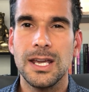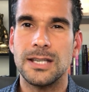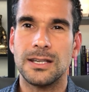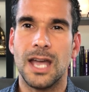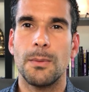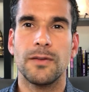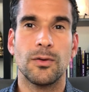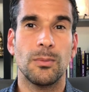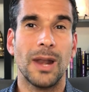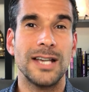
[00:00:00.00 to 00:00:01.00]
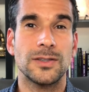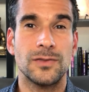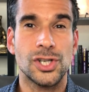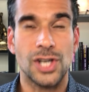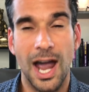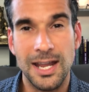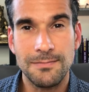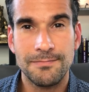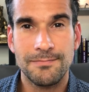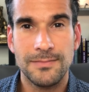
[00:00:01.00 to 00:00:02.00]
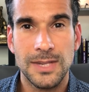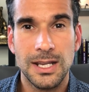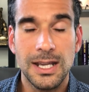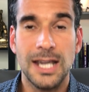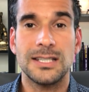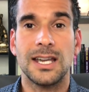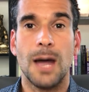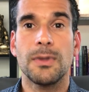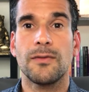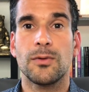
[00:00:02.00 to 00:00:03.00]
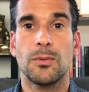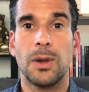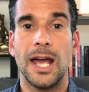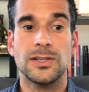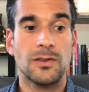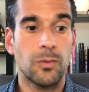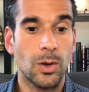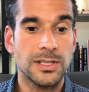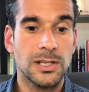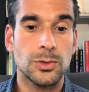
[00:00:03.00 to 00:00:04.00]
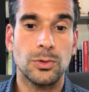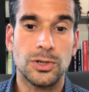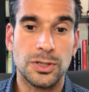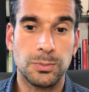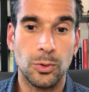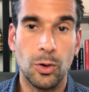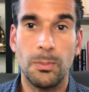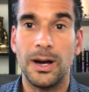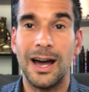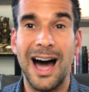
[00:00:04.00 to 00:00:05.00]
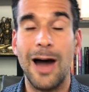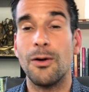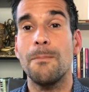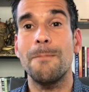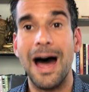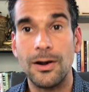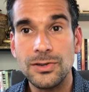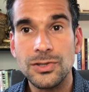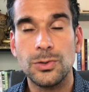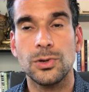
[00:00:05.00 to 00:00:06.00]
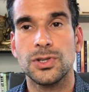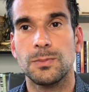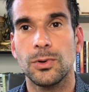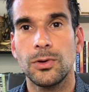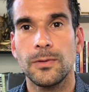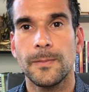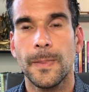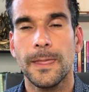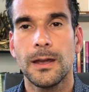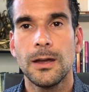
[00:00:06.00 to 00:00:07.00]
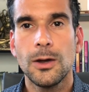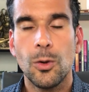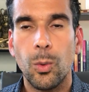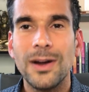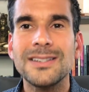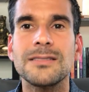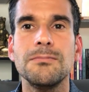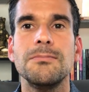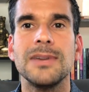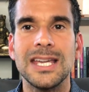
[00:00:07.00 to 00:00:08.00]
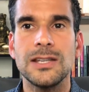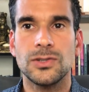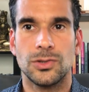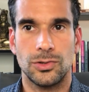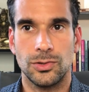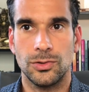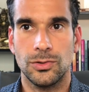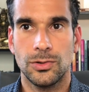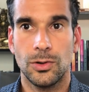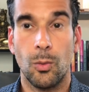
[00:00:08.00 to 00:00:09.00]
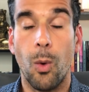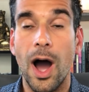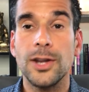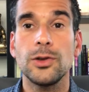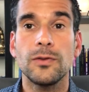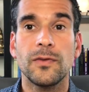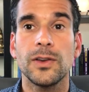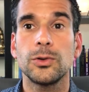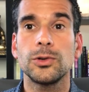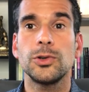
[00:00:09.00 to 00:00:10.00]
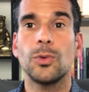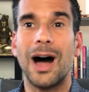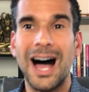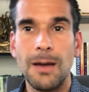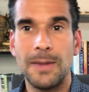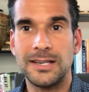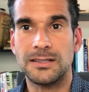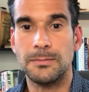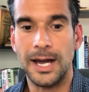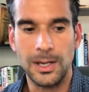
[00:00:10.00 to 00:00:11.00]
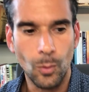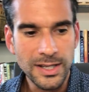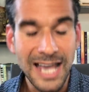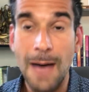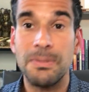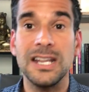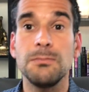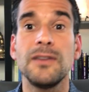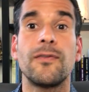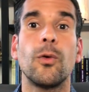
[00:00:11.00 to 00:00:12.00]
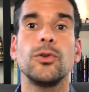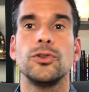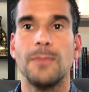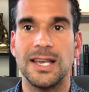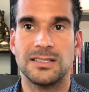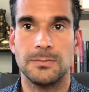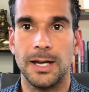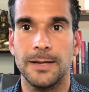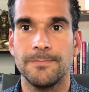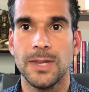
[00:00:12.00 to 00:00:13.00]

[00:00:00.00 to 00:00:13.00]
Is it coming from a place of shame? Is it coming from a place of wanting to explore but are embarrassed to explore? What does it mean to you? Why do you feel you are masturbating? What's happening before you masturbate?